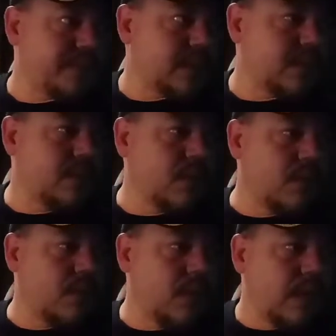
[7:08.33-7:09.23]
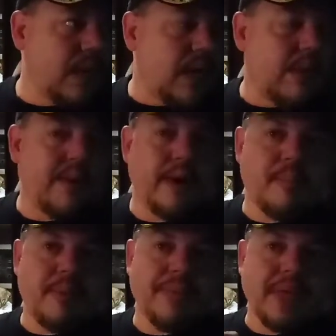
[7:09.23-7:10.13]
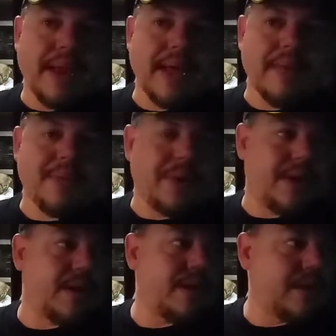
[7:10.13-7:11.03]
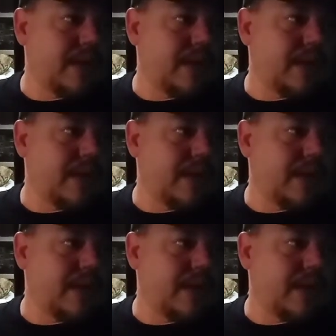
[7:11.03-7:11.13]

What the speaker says: So I wanted to put that out there